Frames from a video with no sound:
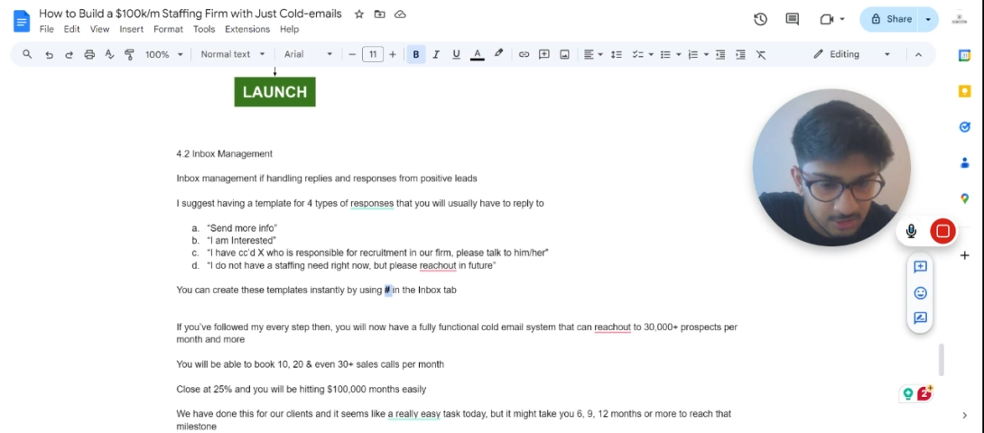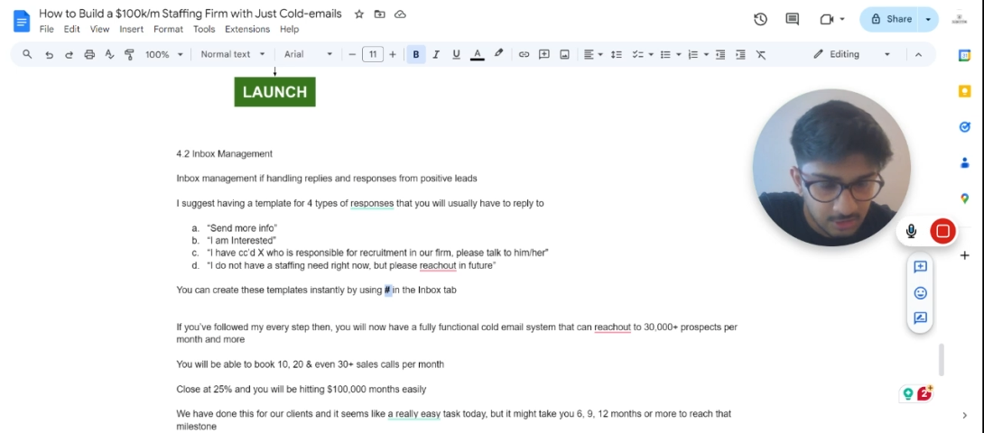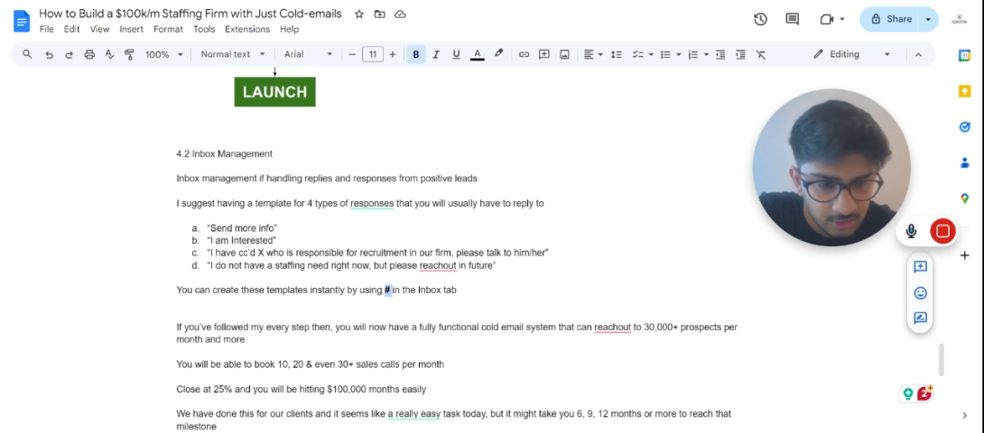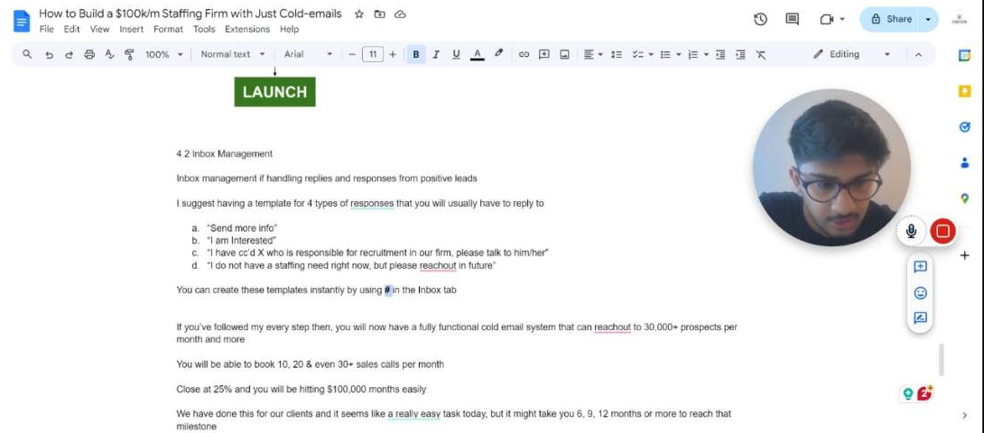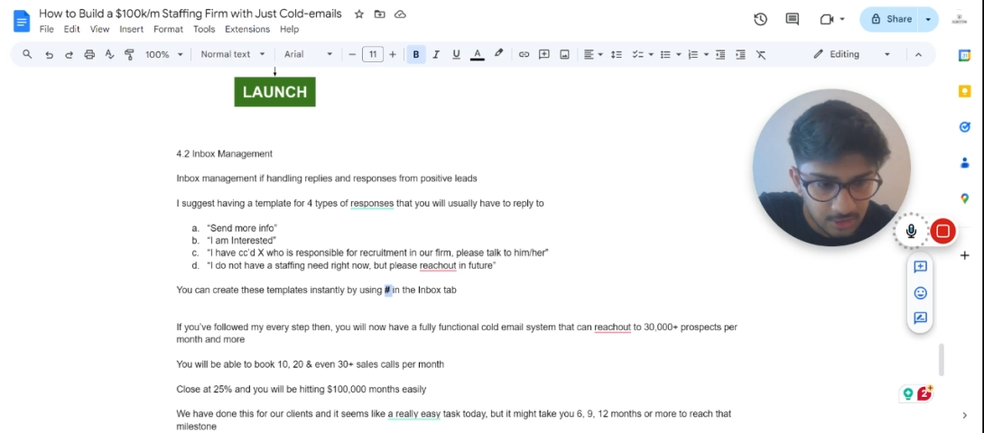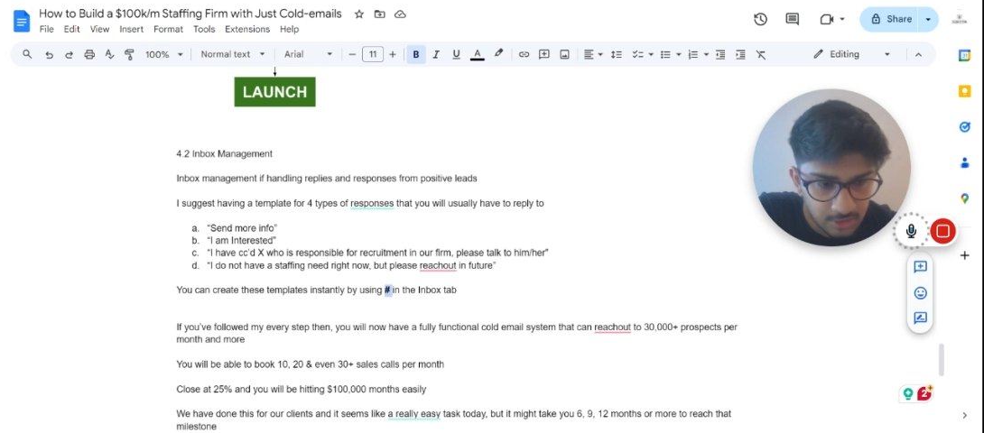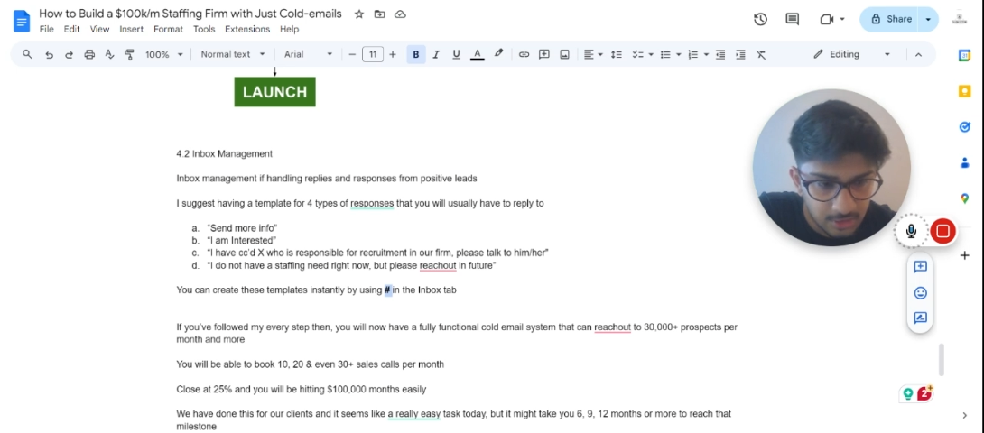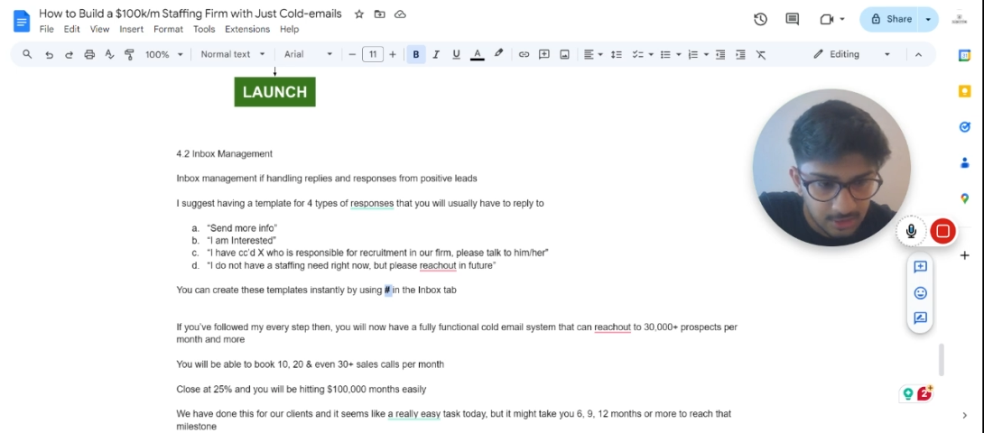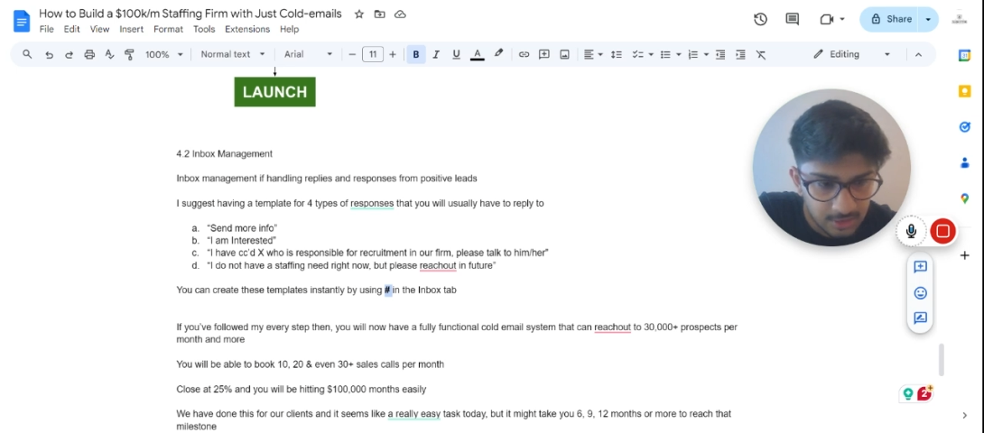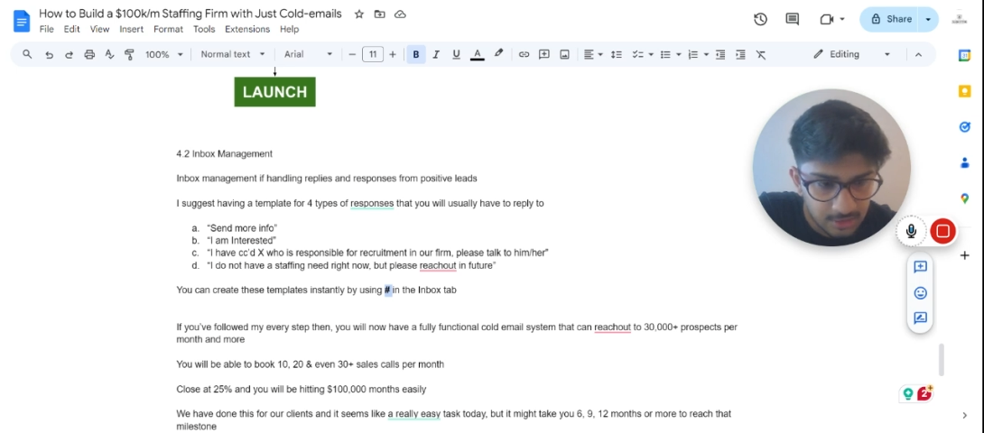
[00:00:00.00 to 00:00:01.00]
or
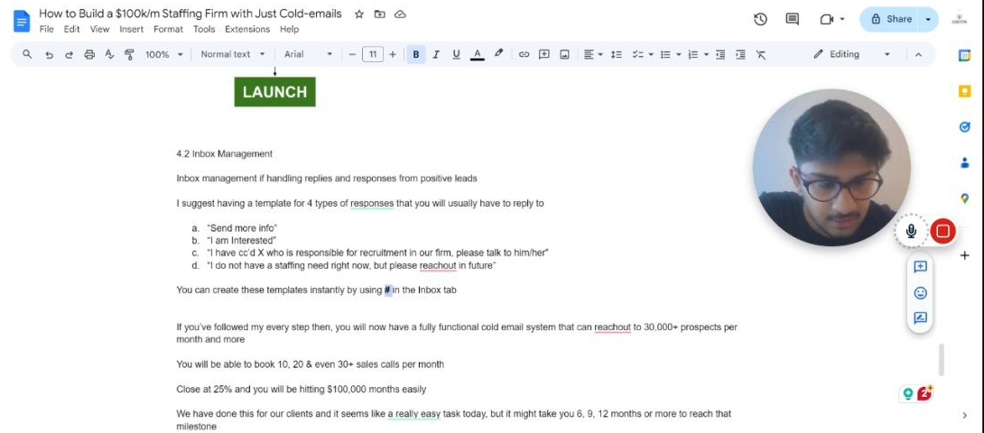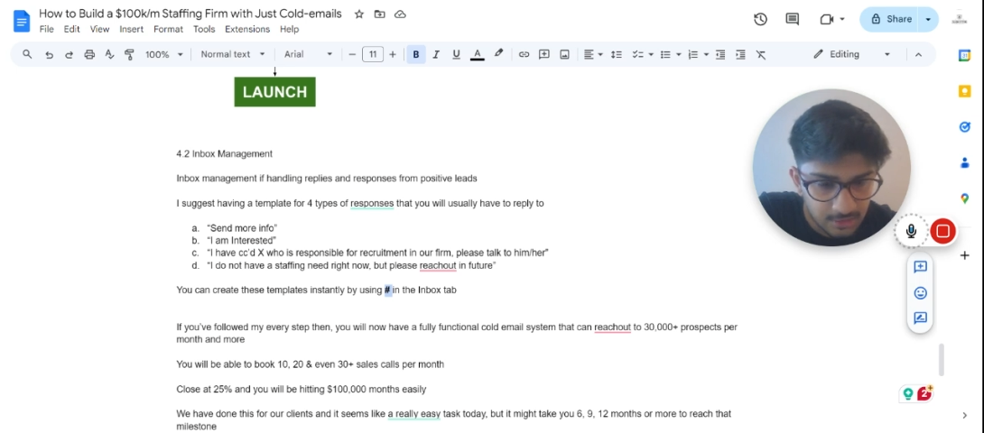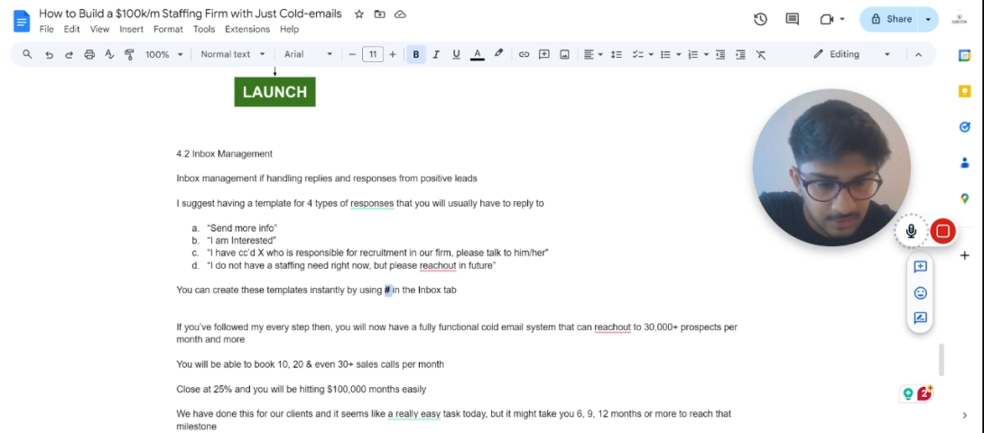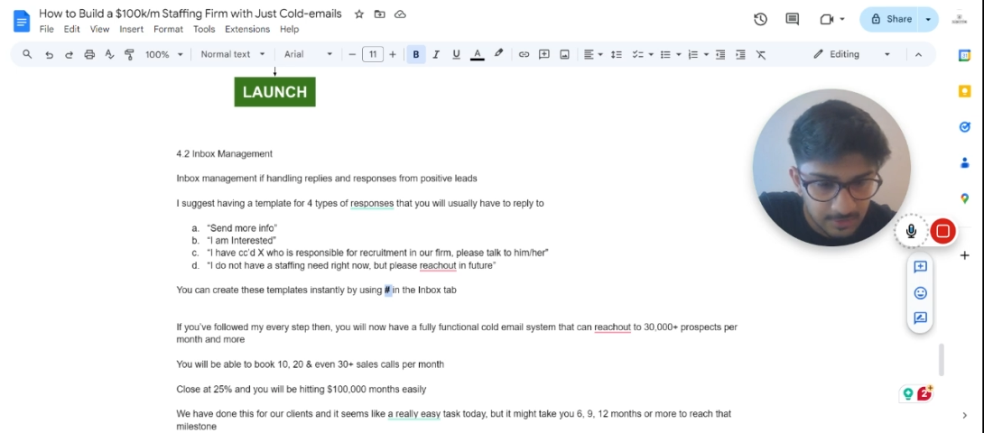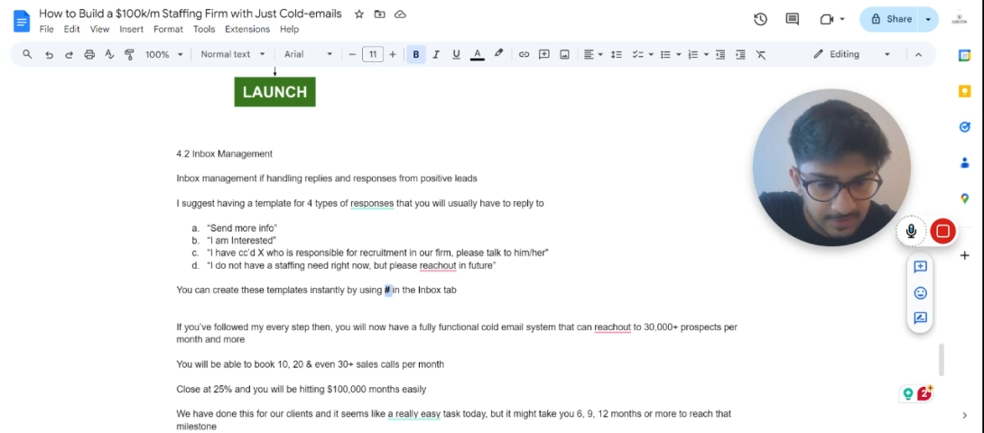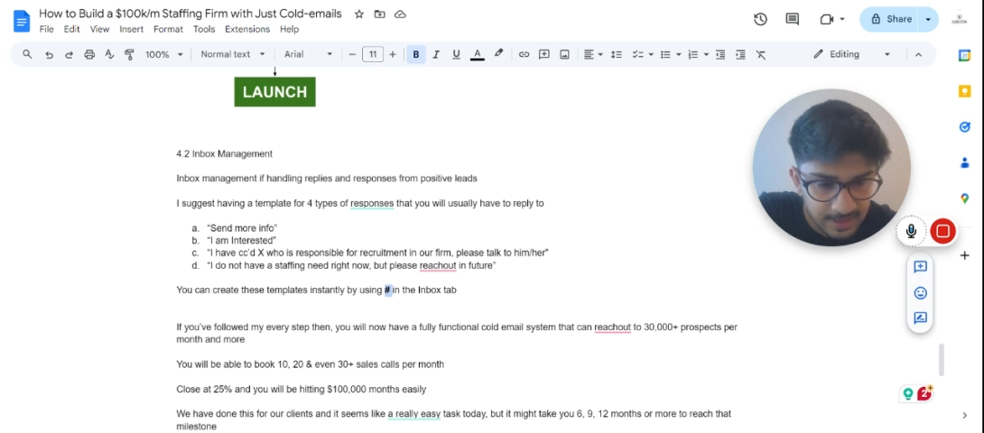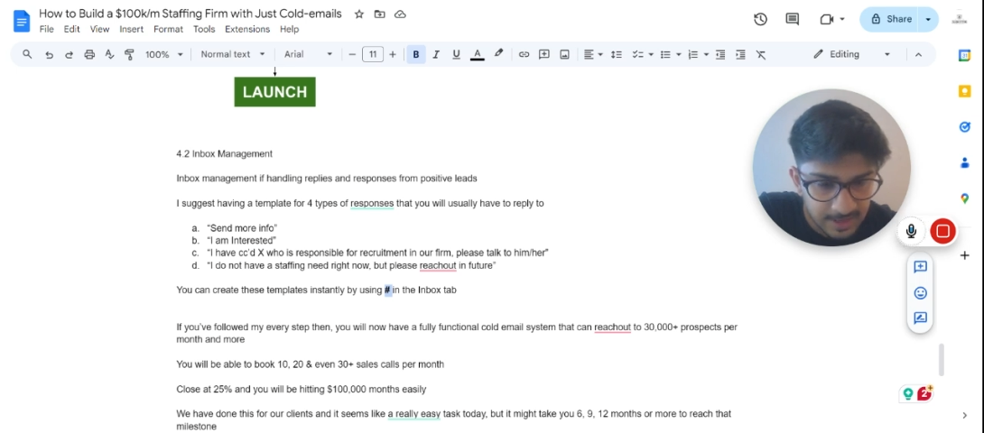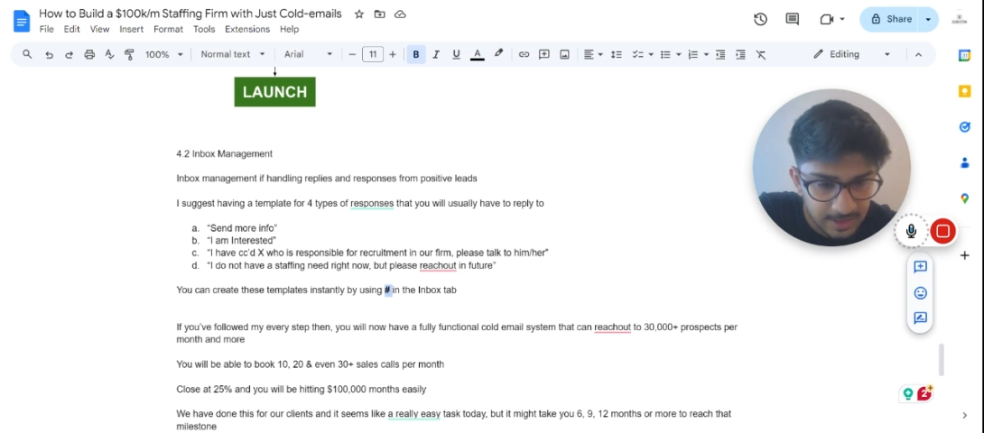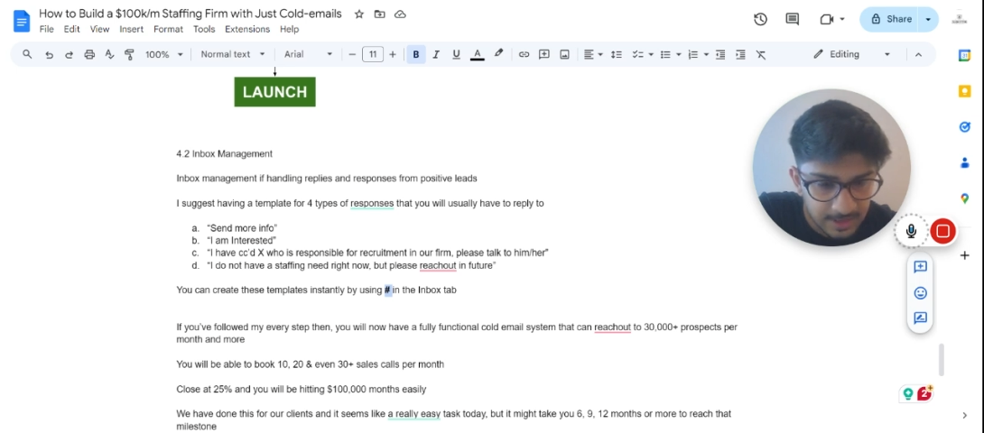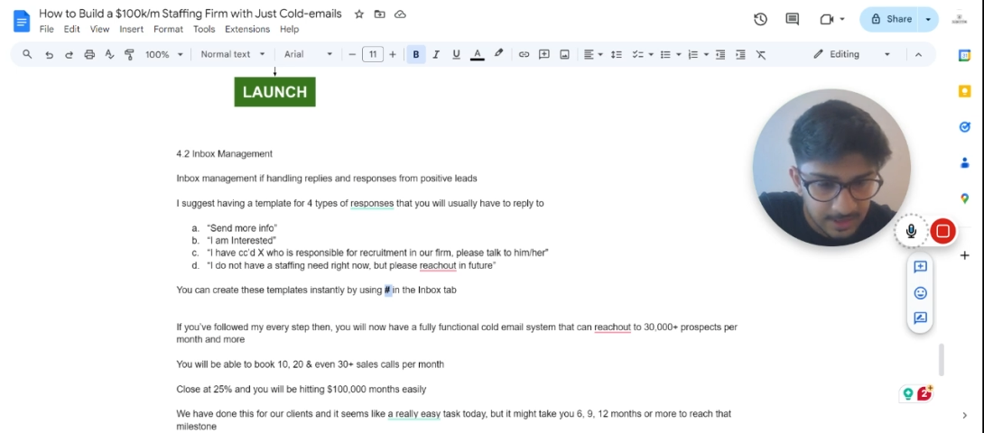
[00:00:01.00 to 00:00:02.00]
in your
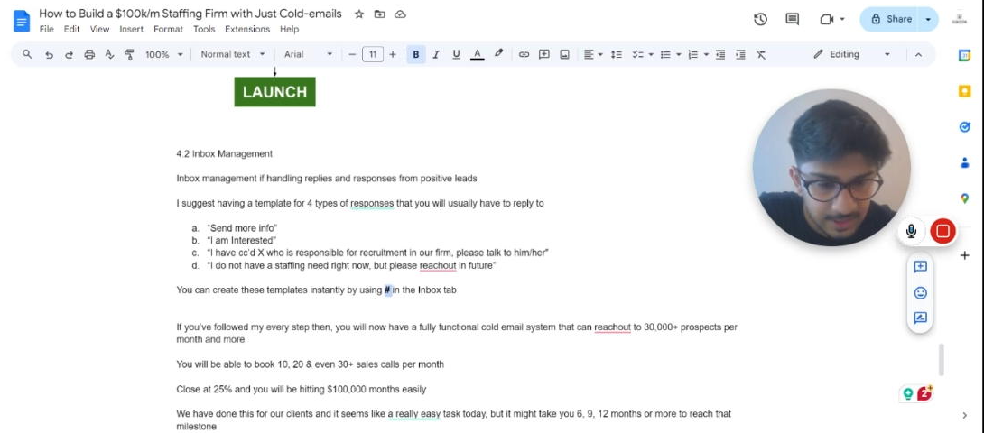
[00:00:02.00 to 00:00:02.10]
reply